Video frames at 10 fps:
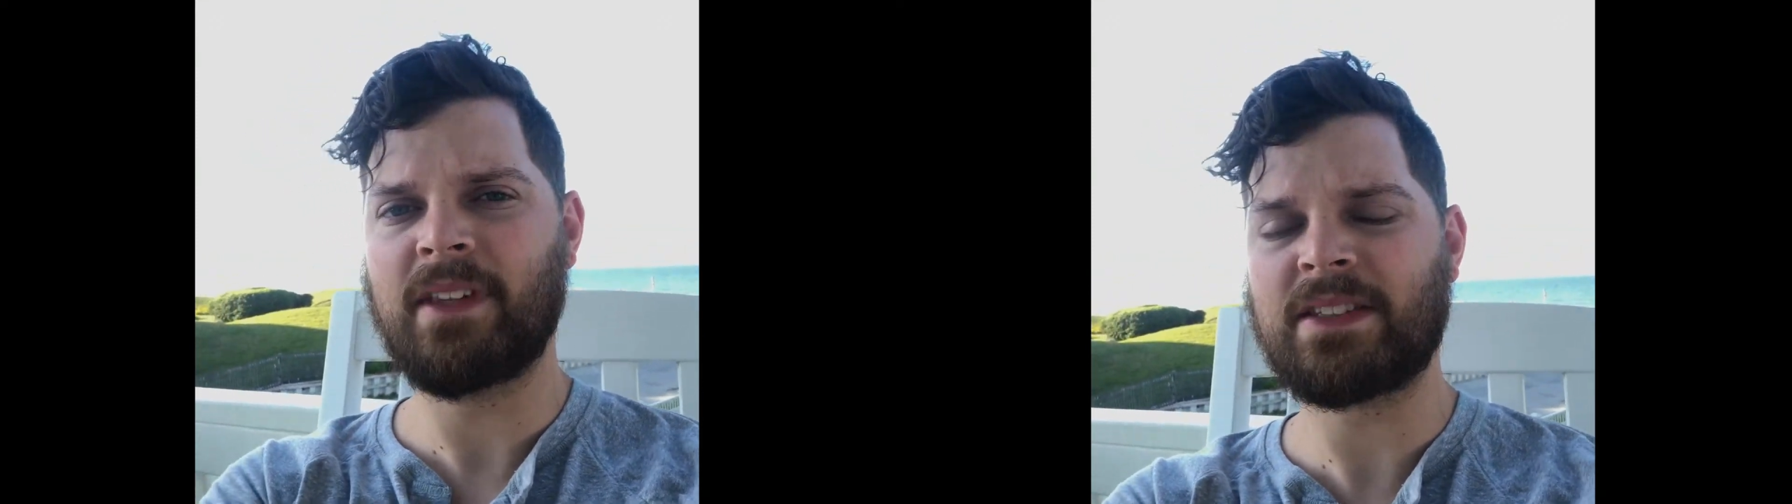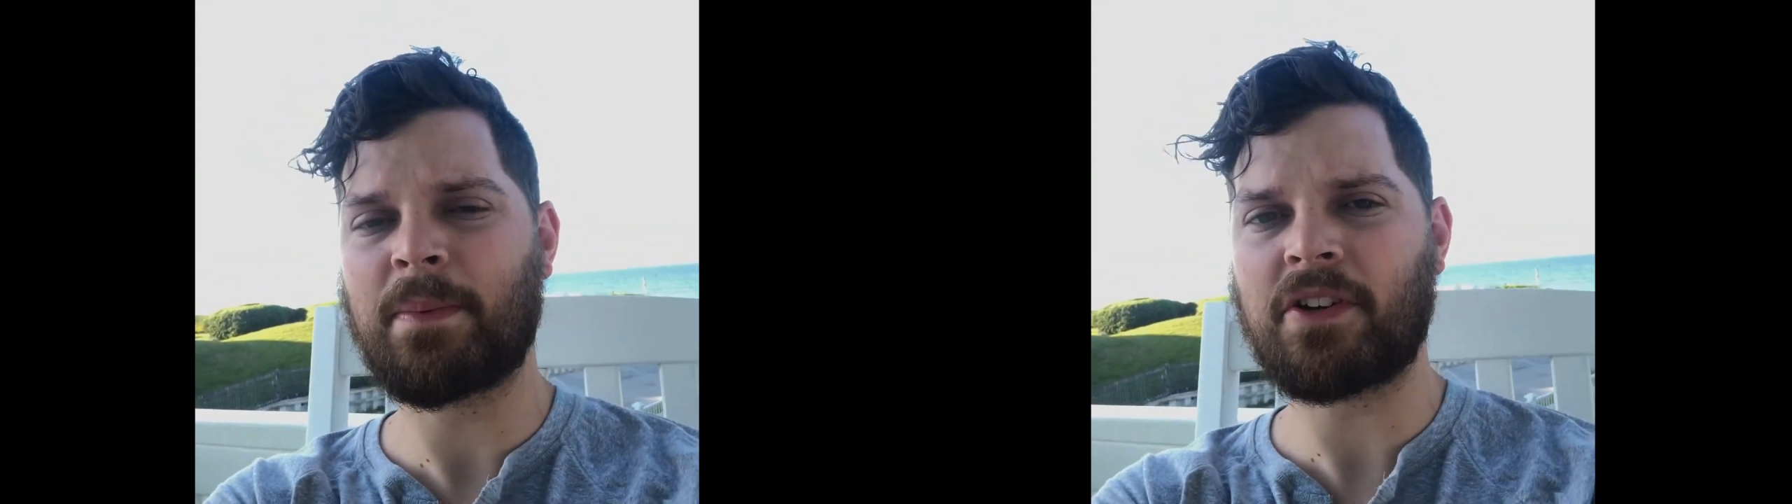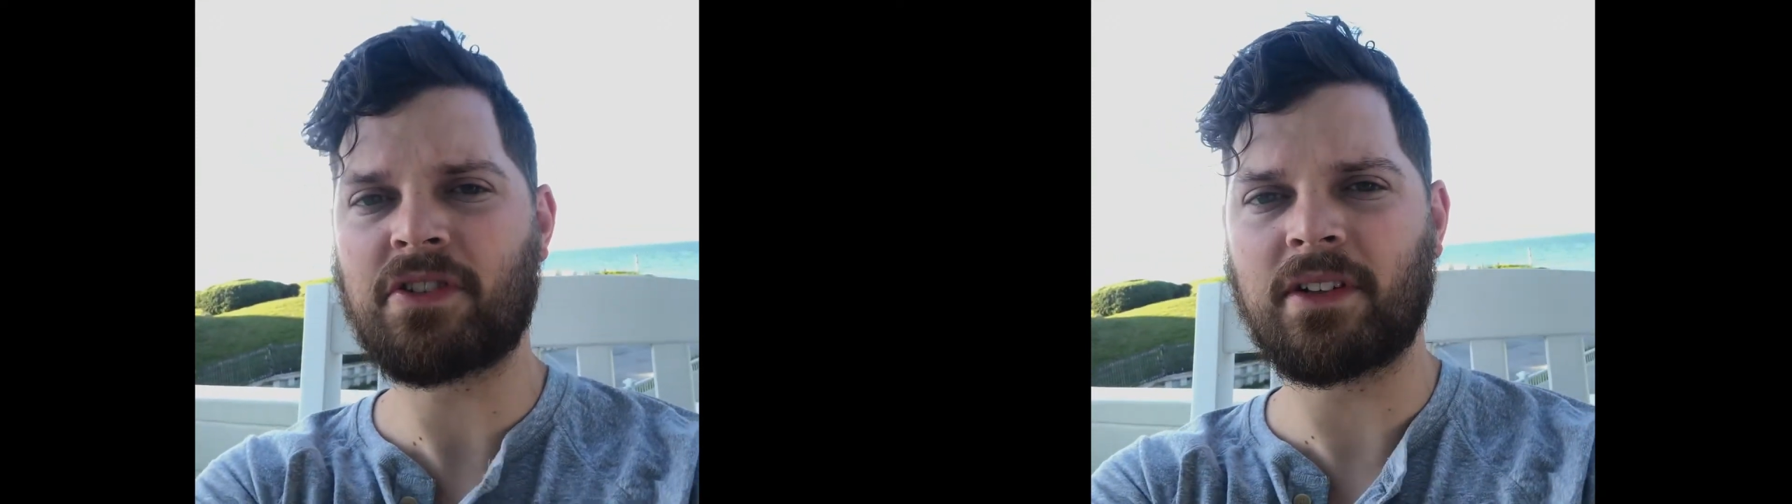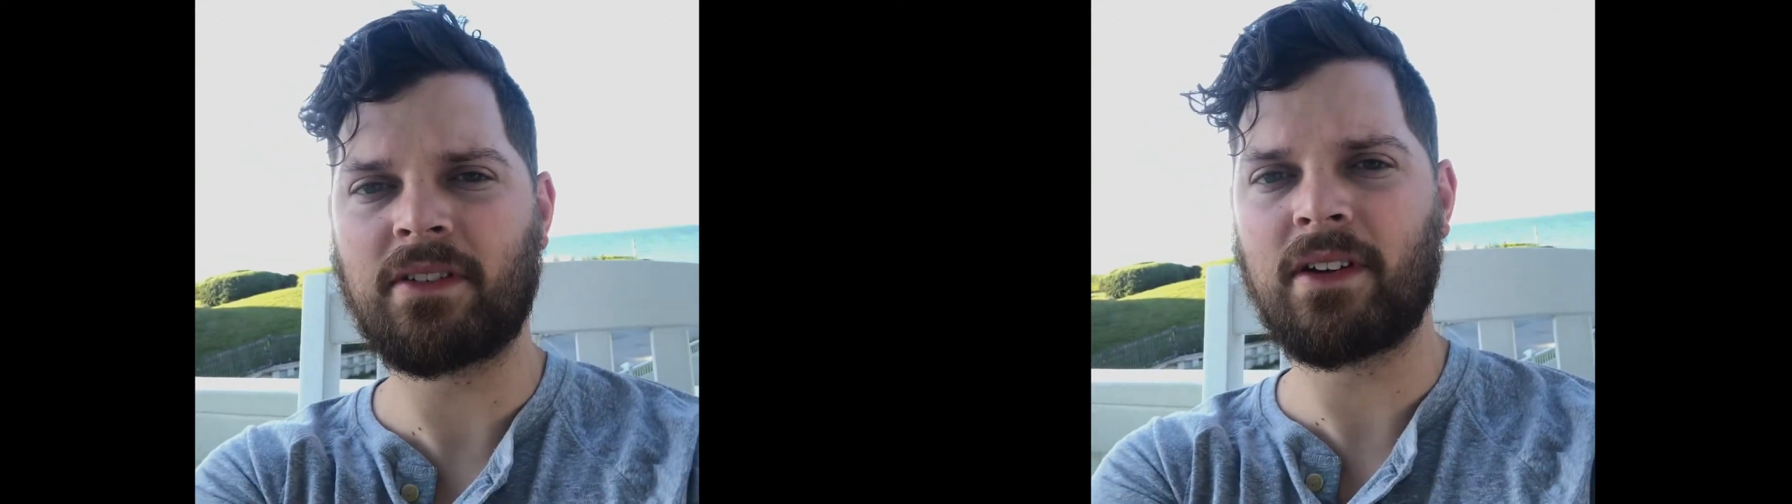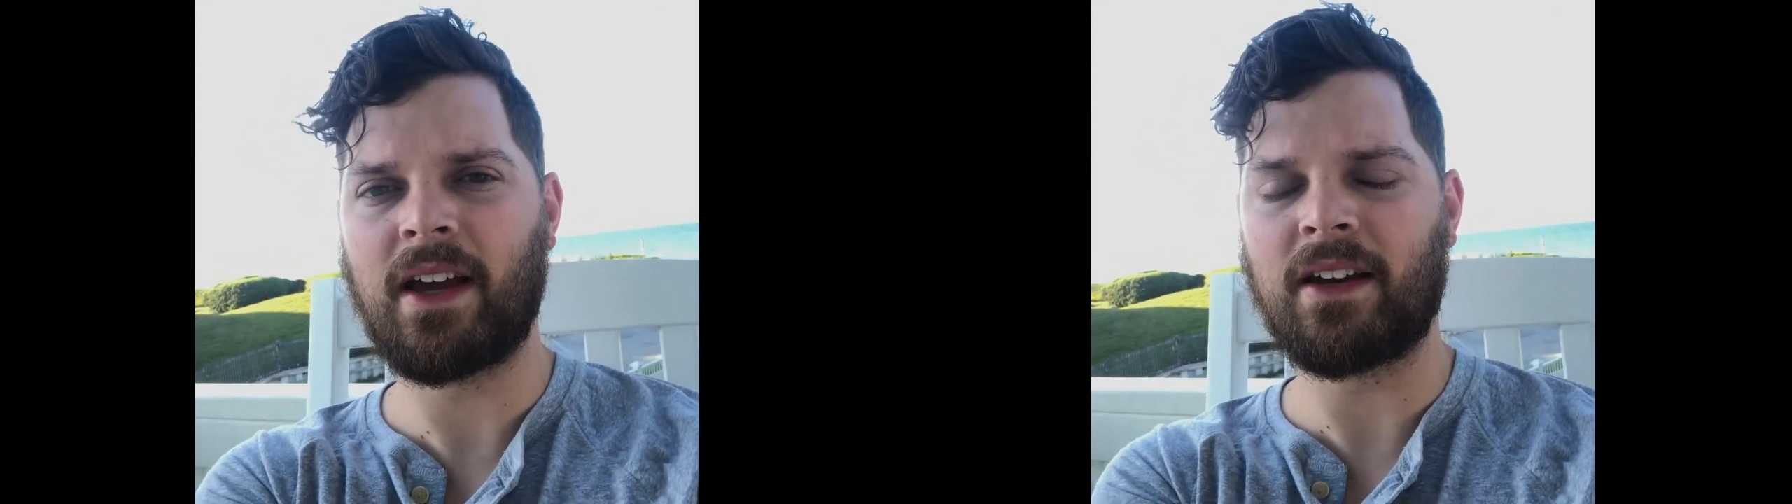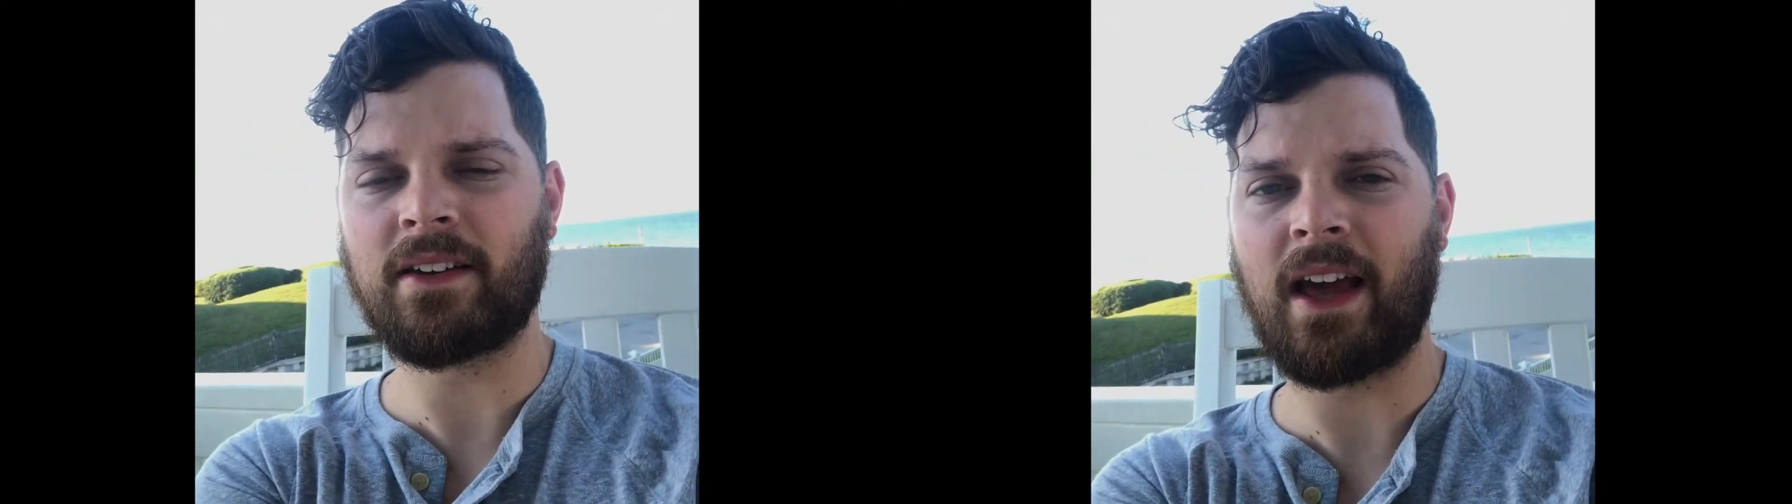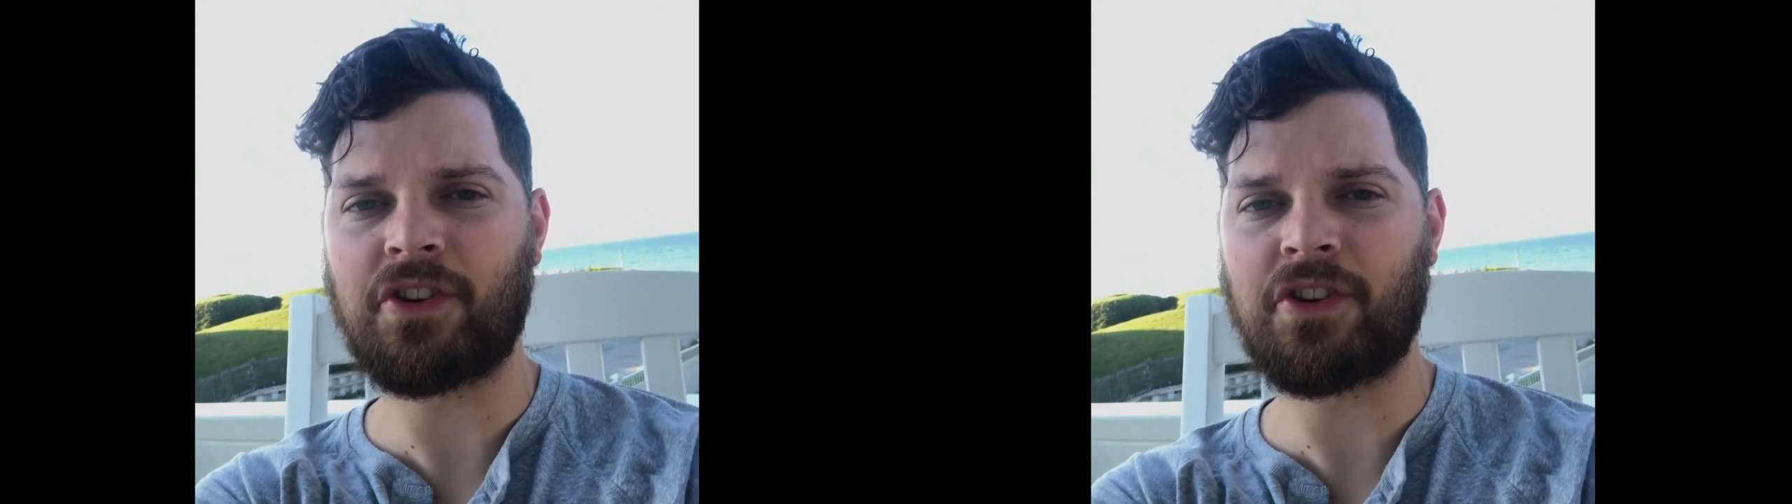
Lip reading: especially at a